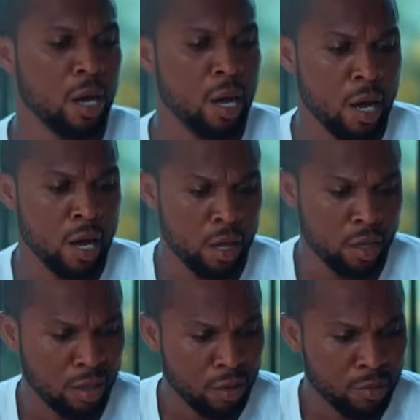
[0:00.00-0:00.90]
Aha.
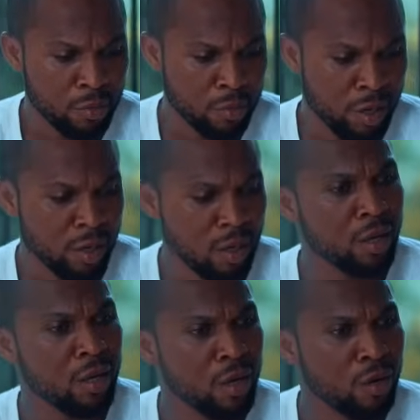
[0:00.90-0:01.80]
Mama,
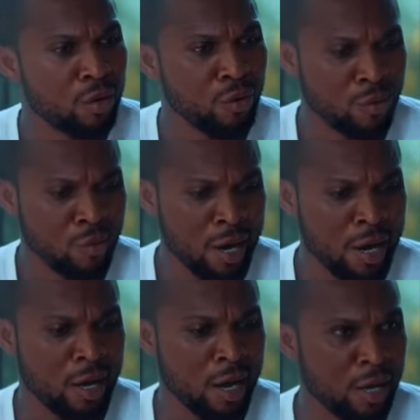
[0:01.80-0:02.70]

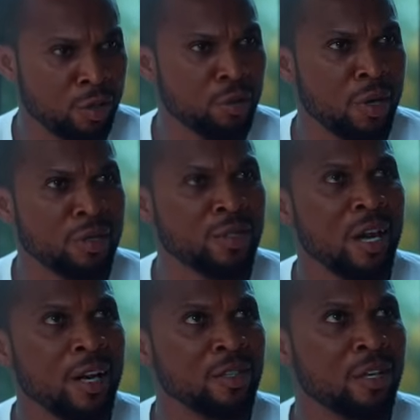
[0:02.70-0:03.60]
why are you
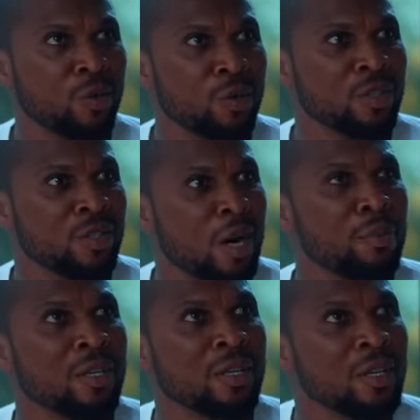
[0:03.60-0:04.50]
excited? What is
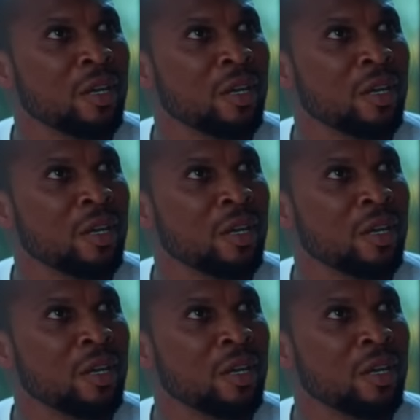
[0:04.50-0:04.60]
happening?